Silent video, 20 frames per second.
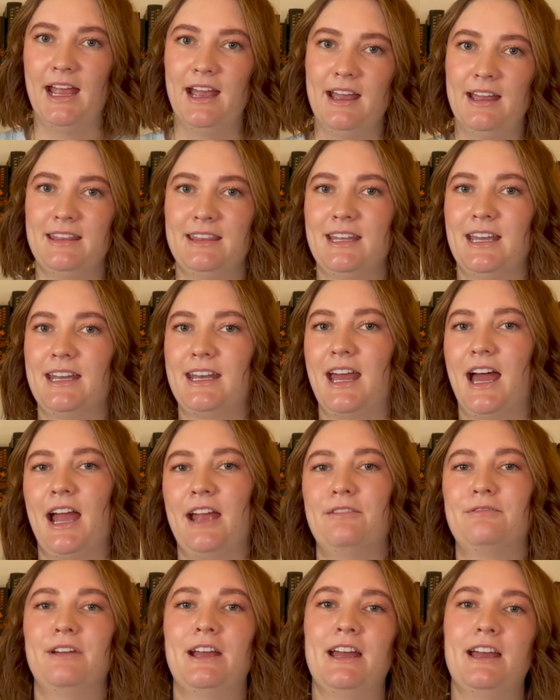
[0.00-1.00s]
And then I
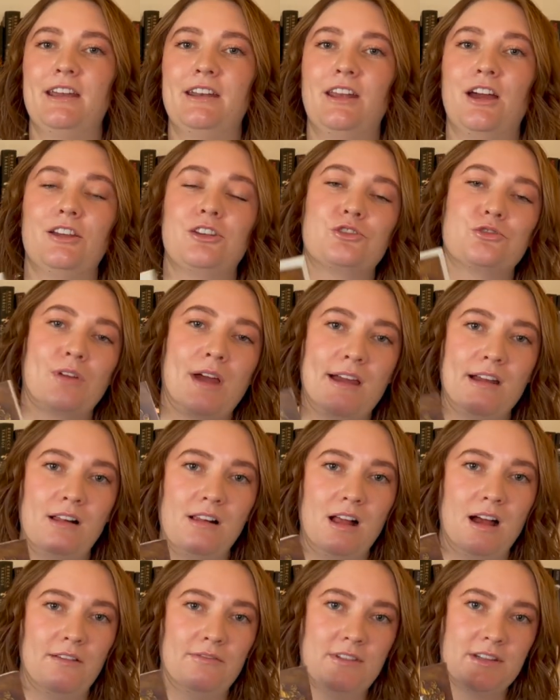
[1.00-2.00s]
read
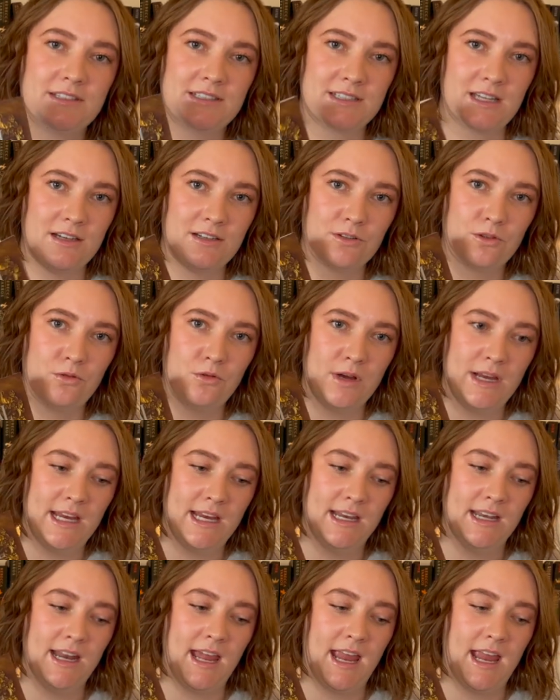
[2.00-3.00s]
Trial of the Sun
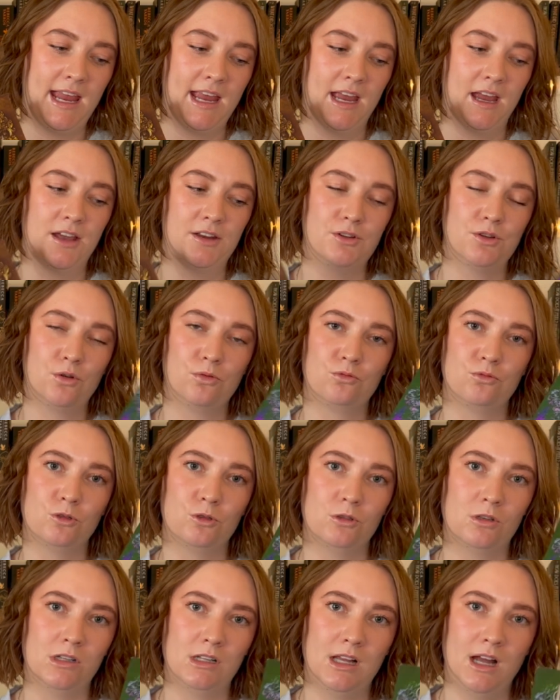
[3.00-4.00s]
Queen and
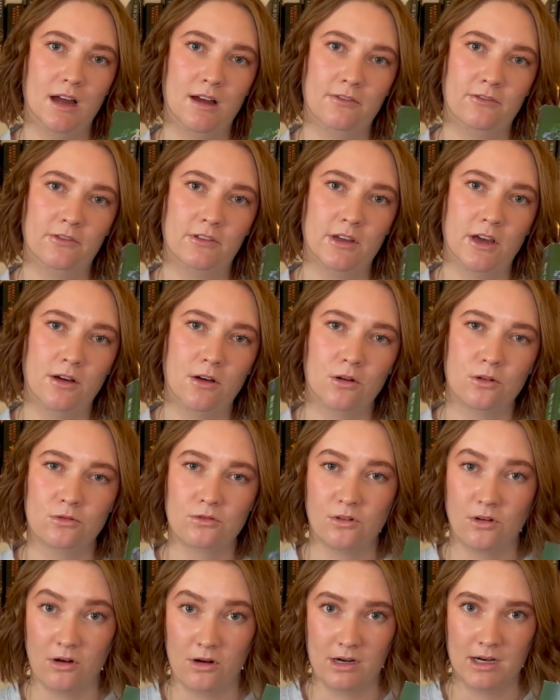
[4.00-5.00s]
Rule of the
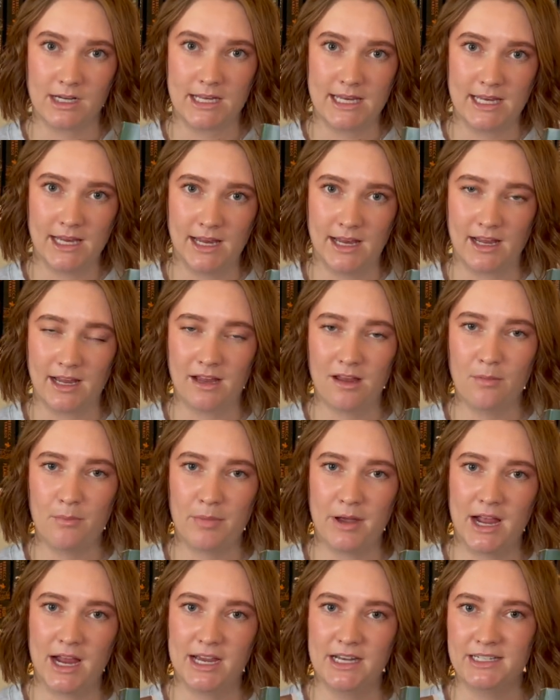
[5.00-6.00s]
Aurora King
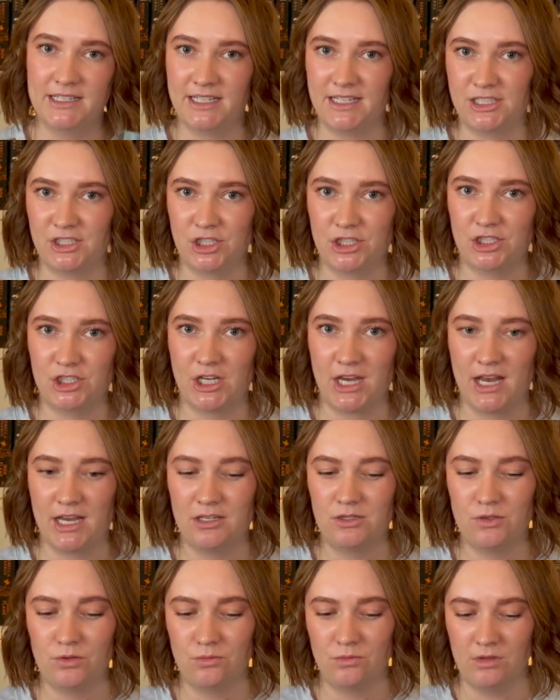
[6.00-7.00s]
by Nisha J.
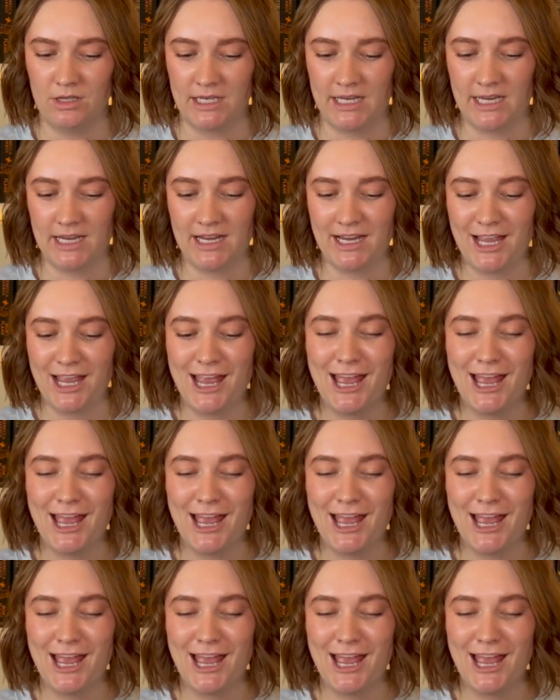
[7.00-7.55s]
Tuli.